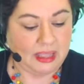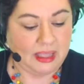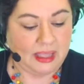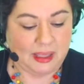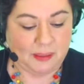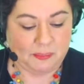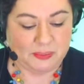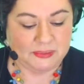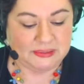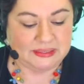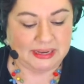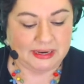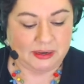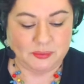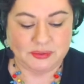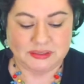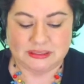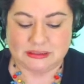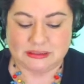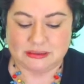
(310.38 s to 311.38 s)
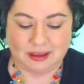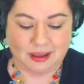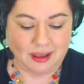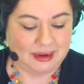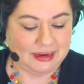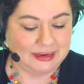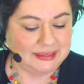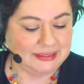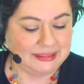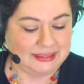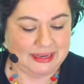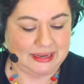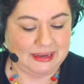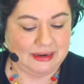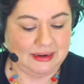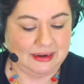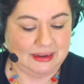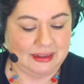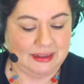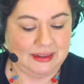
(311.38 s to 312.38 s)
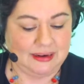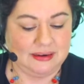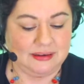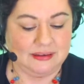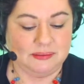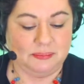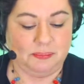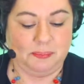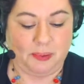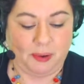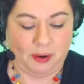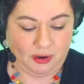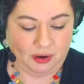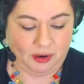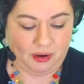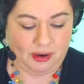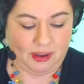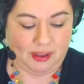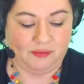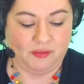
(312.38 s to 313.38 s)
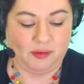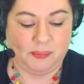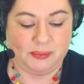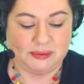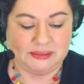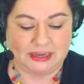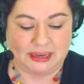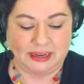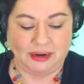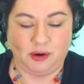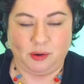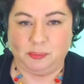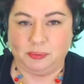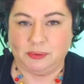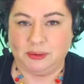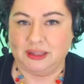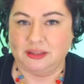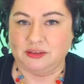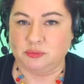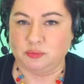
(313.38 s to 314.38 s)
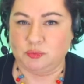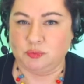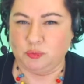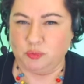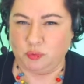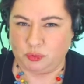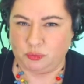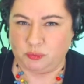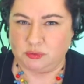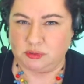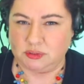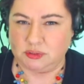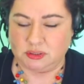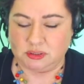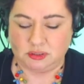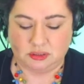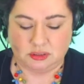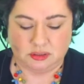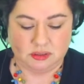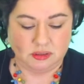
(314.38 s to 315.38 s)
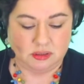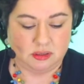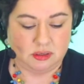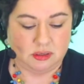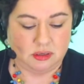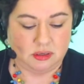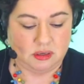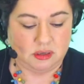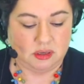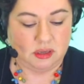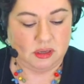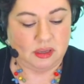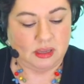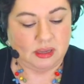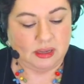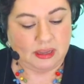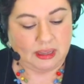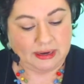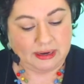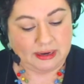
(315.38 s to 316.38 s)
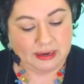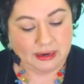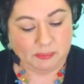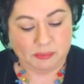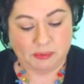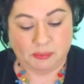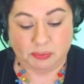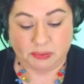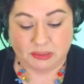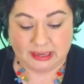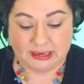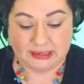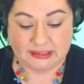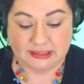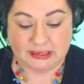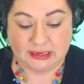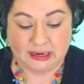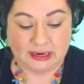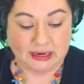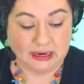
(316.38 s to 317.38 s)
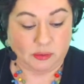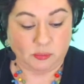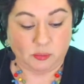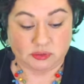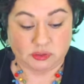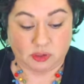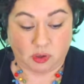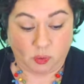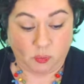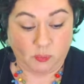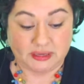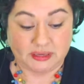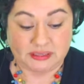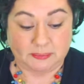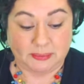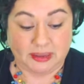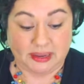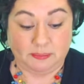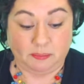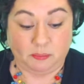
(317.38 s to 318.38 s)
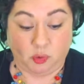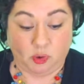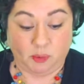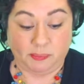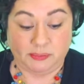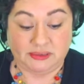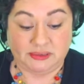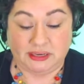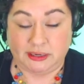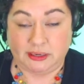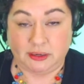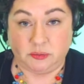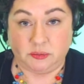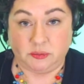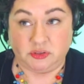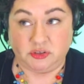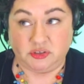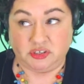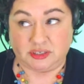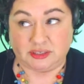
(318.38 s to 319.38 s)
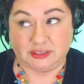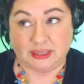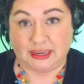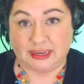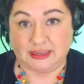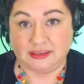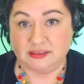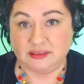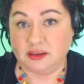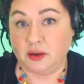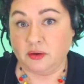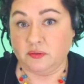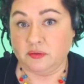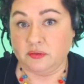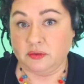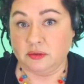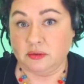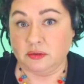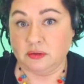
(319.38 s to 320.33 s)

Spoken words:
A potato is not a seed, it is a part of a potato plant's root. Cut it up and plant it, and it will always make more potatoes just like itself.